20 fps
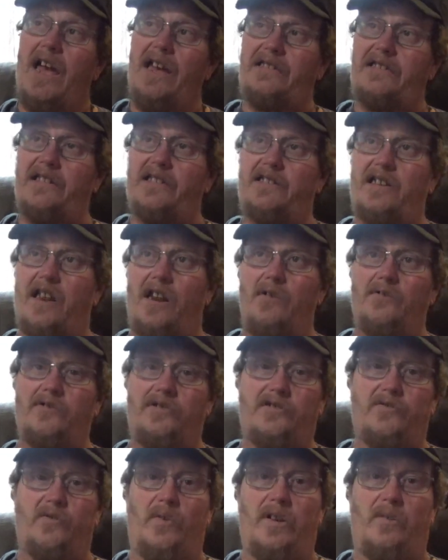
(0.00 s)
as close
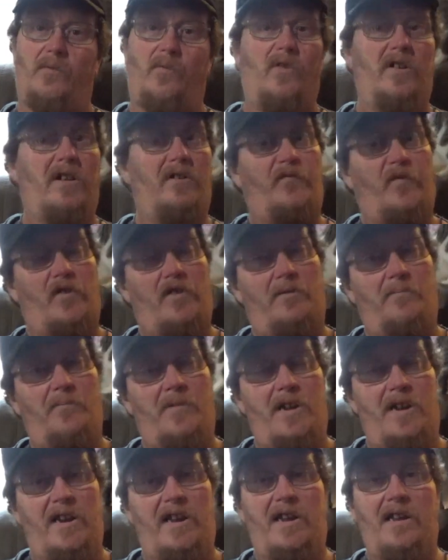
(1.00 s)
as what I wanted for the
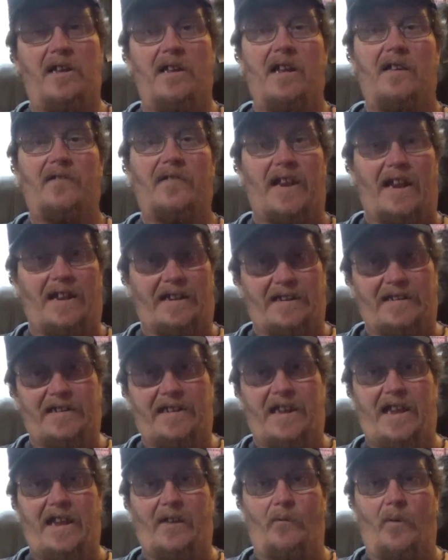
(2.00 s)
money that I could
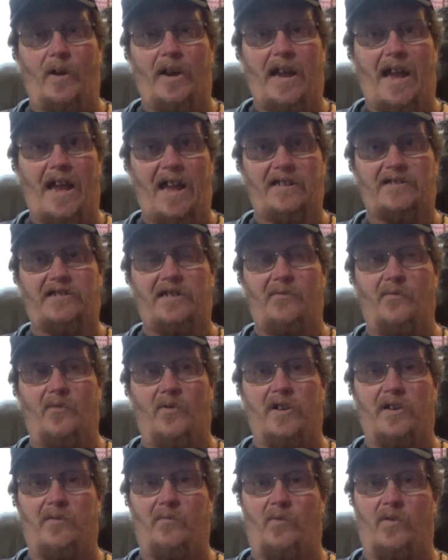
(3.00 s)
get. What I actually
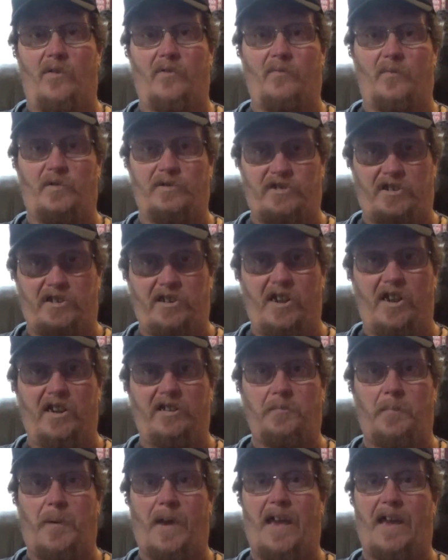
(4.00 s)
wanted was a
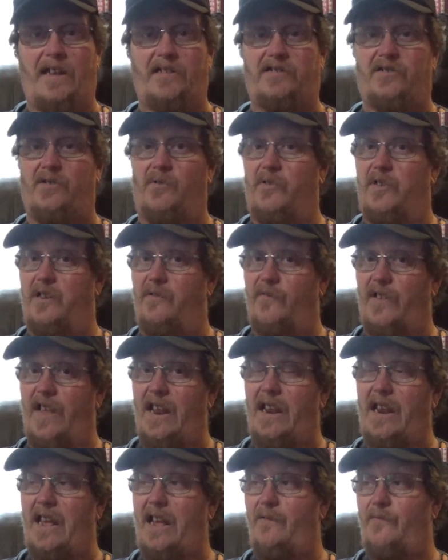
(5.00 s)
touchpad, so that
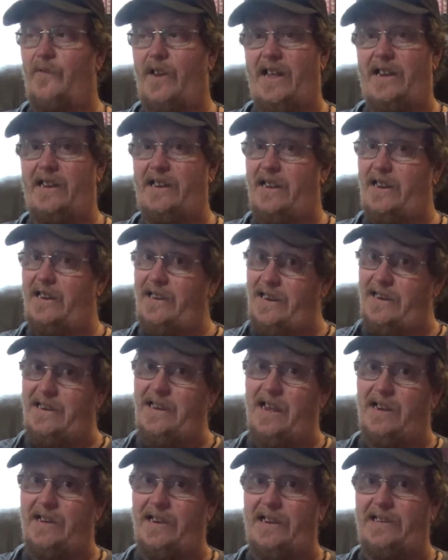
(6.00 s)
if I did
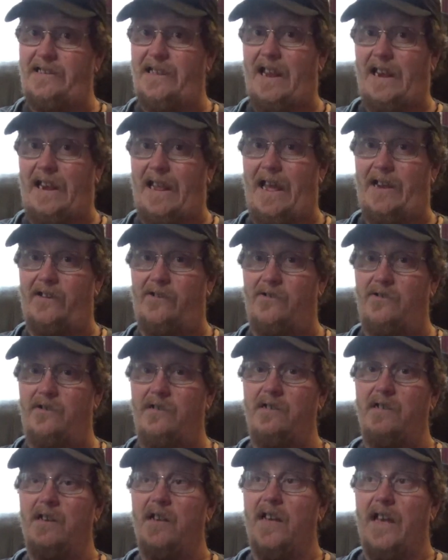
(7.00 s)
not need that light on,
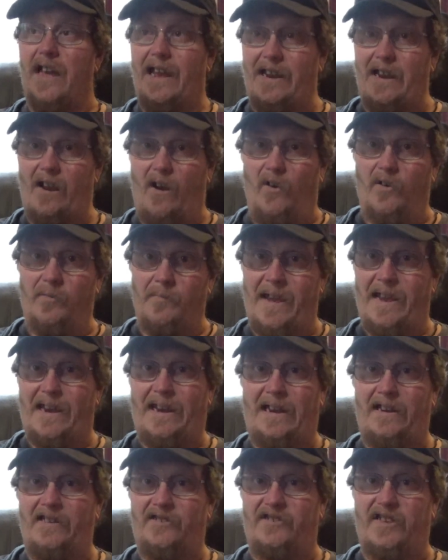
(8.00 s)
it
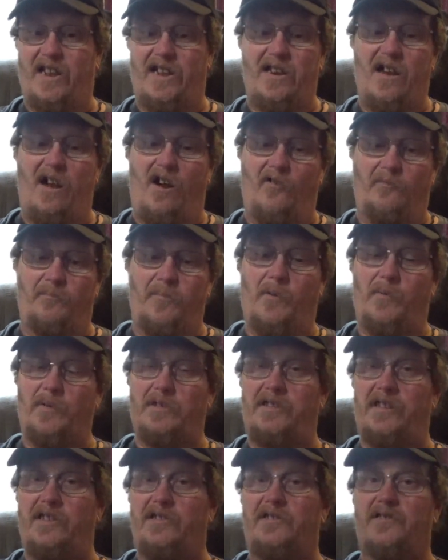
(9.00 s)
automatically stayed off. But
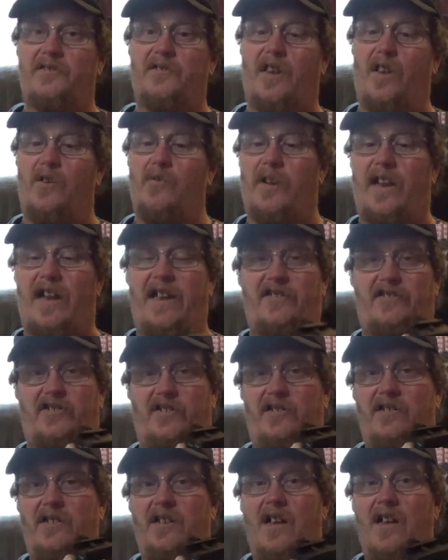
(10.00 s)
with this
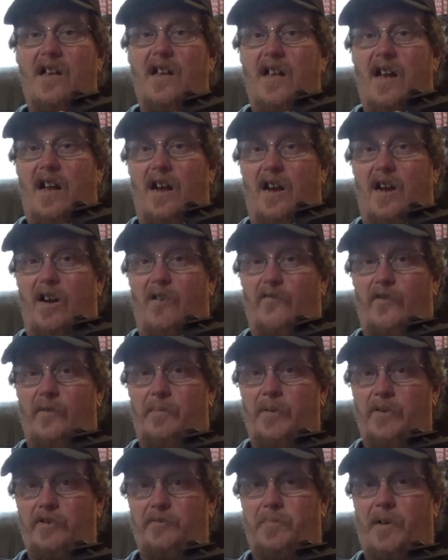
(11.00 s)
location of the
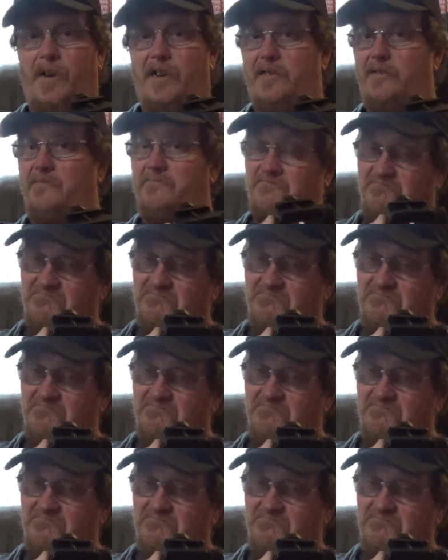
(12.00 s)
push button,